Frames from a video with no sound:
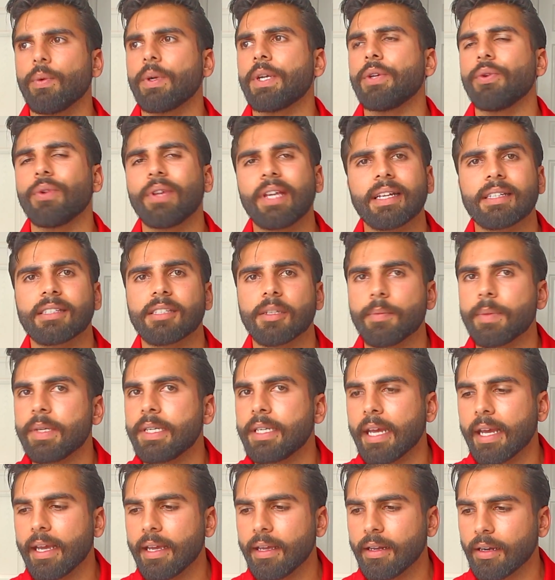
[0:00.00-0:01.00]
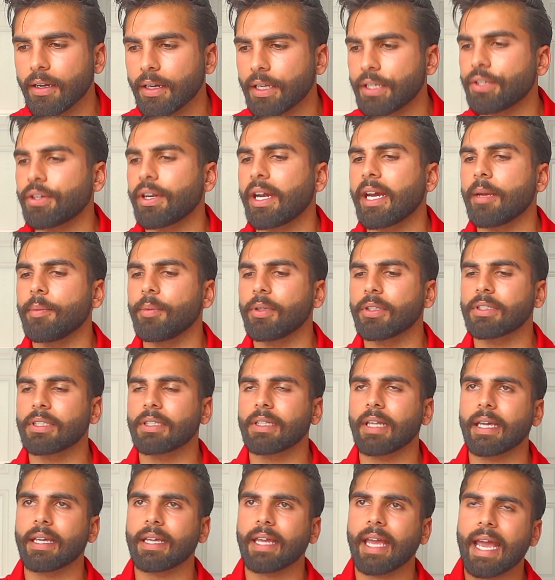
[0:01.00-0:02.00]
where you get some data and you're able
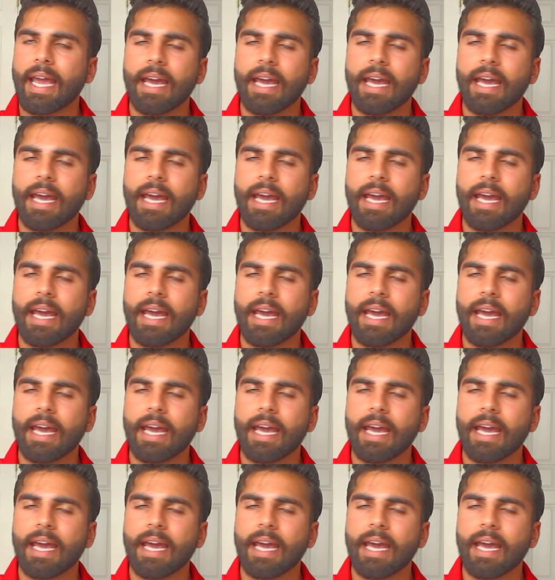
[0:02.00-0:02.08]
to like